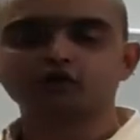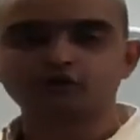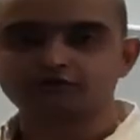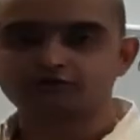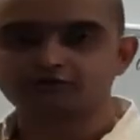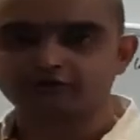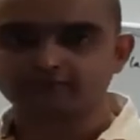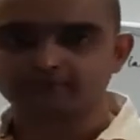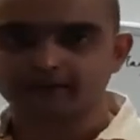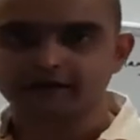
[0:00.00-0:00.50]
not
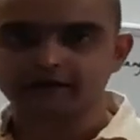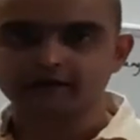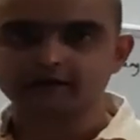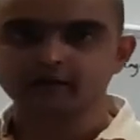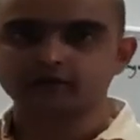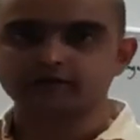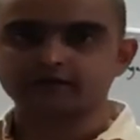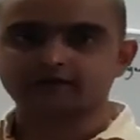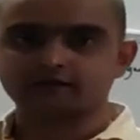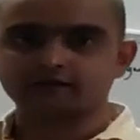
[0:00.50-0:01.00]
familiar
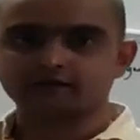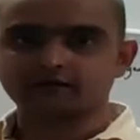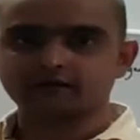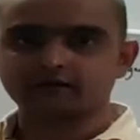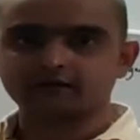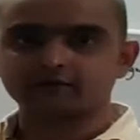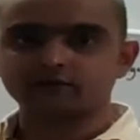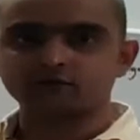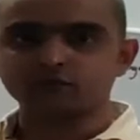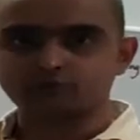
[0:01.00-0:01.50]
with
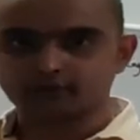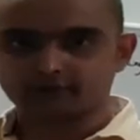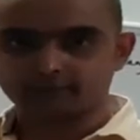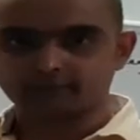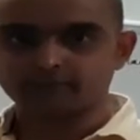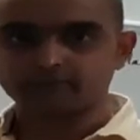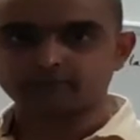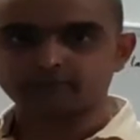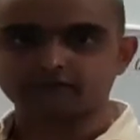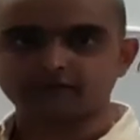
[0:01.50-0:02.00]
in the movie,
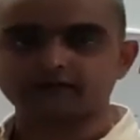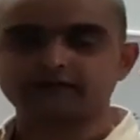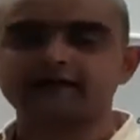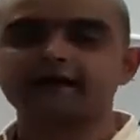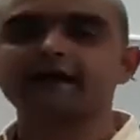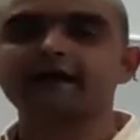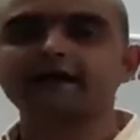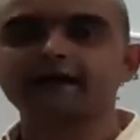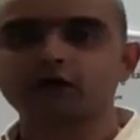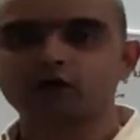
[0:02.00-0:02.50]
in the
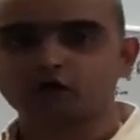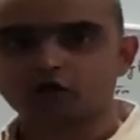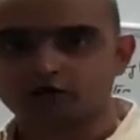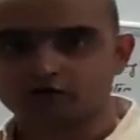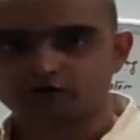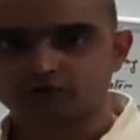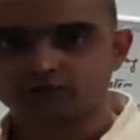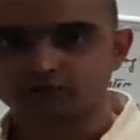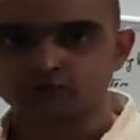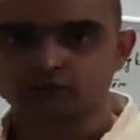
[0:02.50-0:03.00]
dialogue
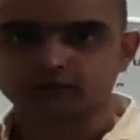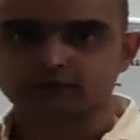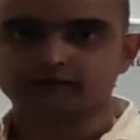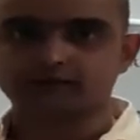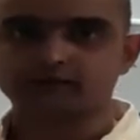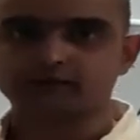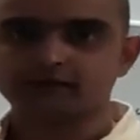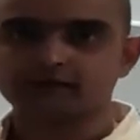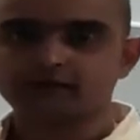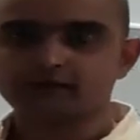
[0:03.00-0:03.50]
of the movie,
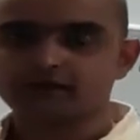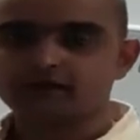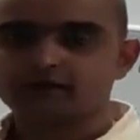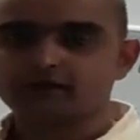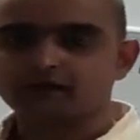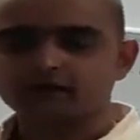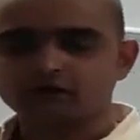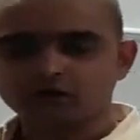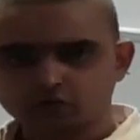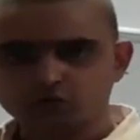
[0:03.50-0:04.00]

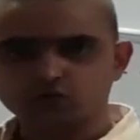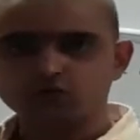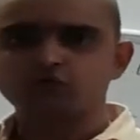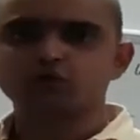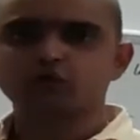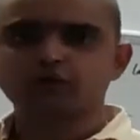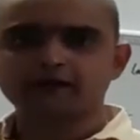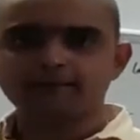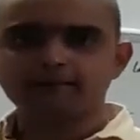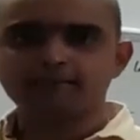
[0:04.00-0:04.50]

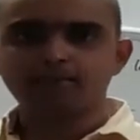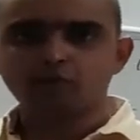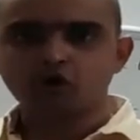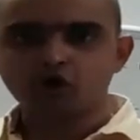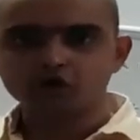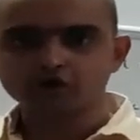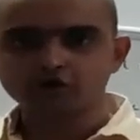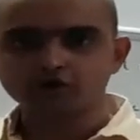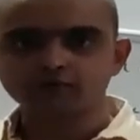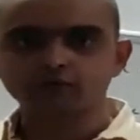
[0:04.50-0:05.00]
you can
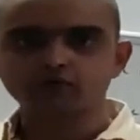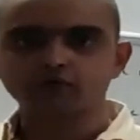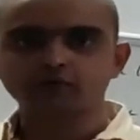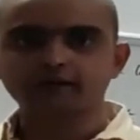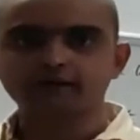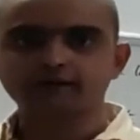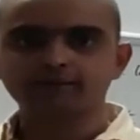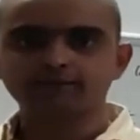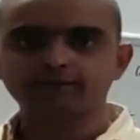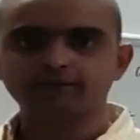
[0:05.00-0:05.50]
pause the
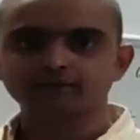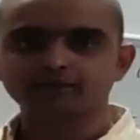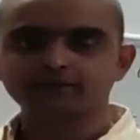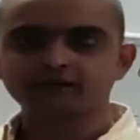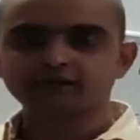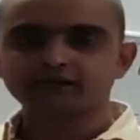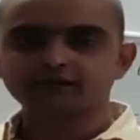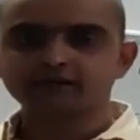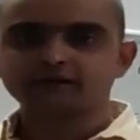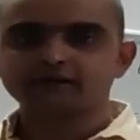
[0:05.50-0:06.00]
movie,
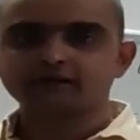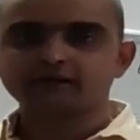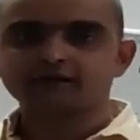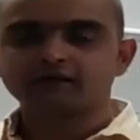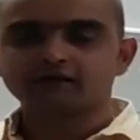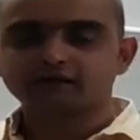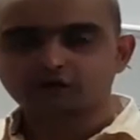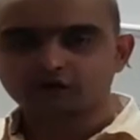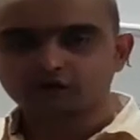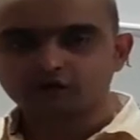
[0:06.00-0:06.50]

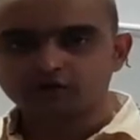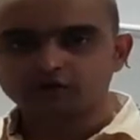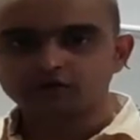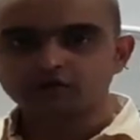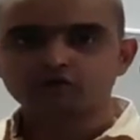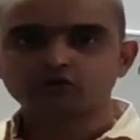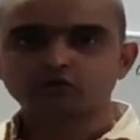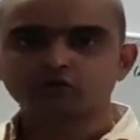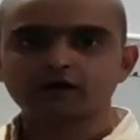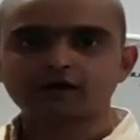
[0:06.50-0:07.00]

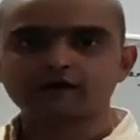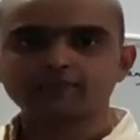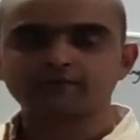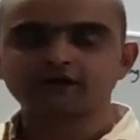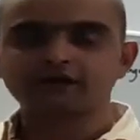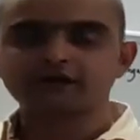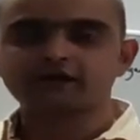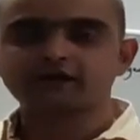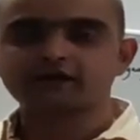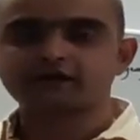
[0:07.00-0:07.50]
look up
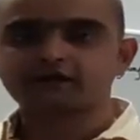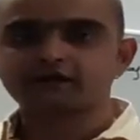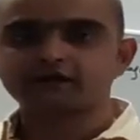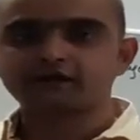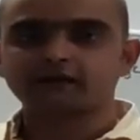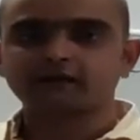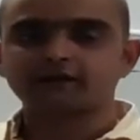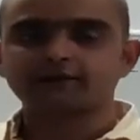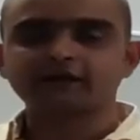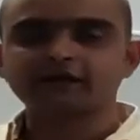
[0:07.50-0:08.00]

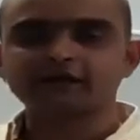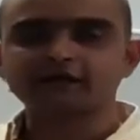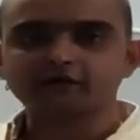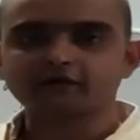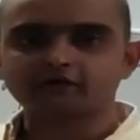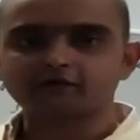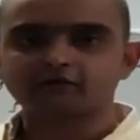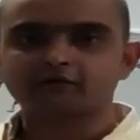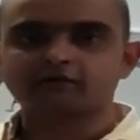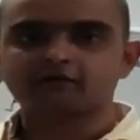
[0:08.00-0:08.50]
the meaning
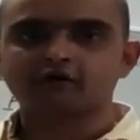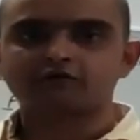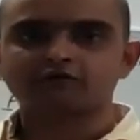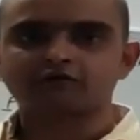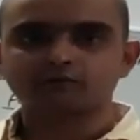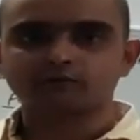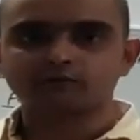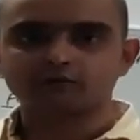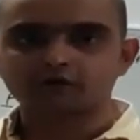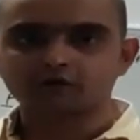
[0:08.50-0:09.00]
of
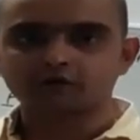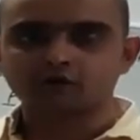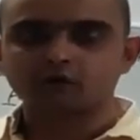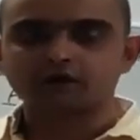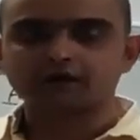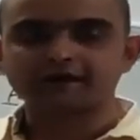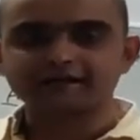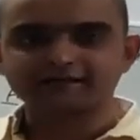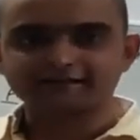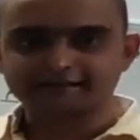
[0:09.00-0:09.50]
the
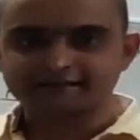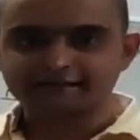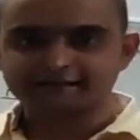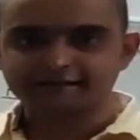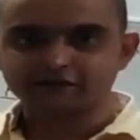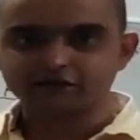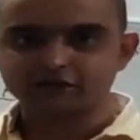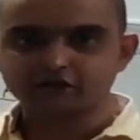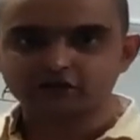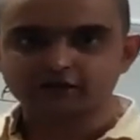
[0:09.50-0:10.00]
word in the
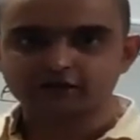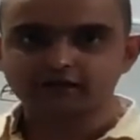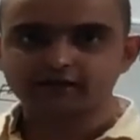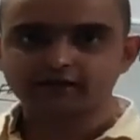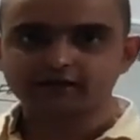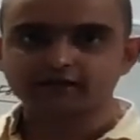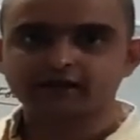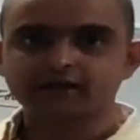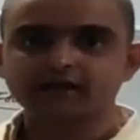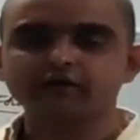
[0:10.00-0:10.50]
dictionary,
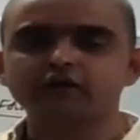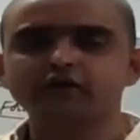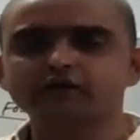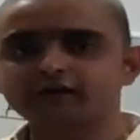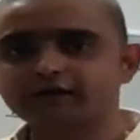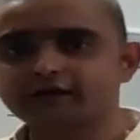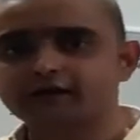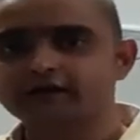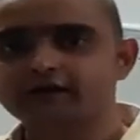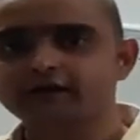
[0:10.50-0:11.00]
and you can
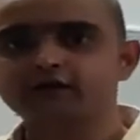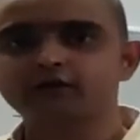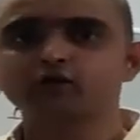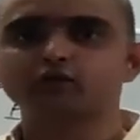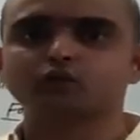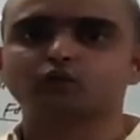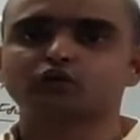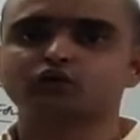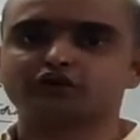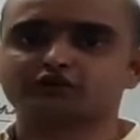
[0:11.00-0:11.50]

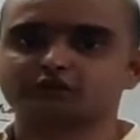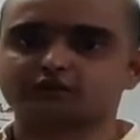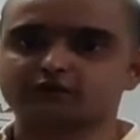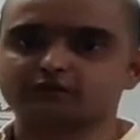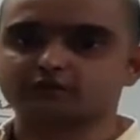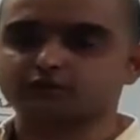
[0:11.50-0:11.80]
continue watching the